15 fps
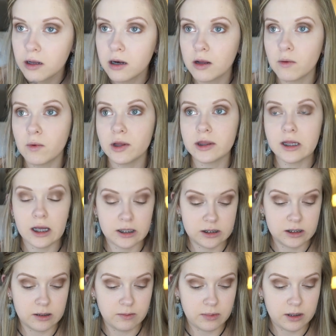I want
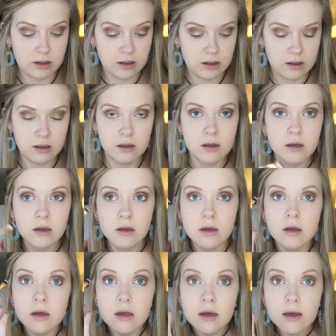that to be
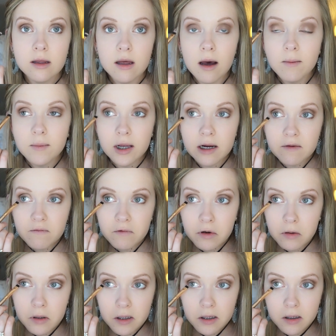a main
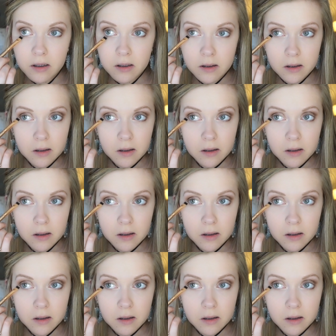focus.